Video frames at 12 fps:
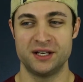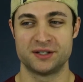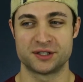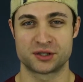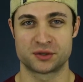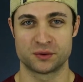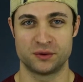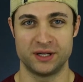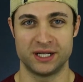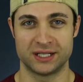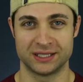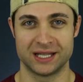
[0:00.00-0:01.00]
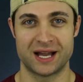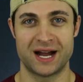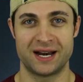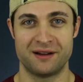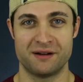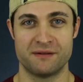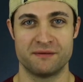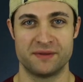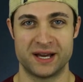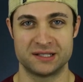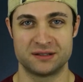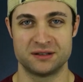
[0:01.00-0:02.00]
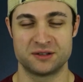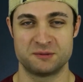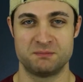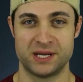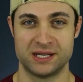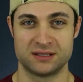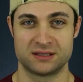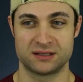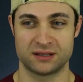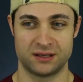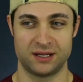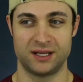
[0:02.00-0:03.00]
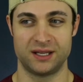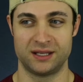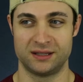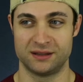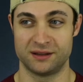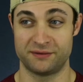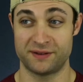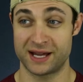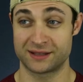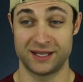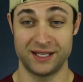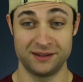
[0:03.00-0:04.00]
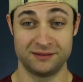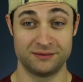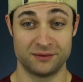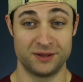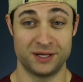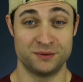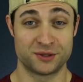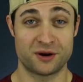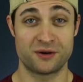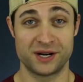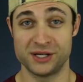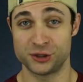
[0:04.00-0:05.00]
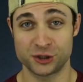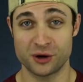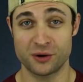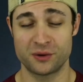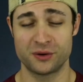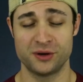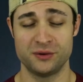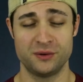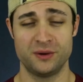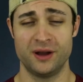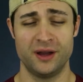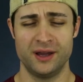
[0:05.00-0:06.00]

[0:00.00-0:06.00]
destroyed a lot of that suspense in the fact that it was already shown.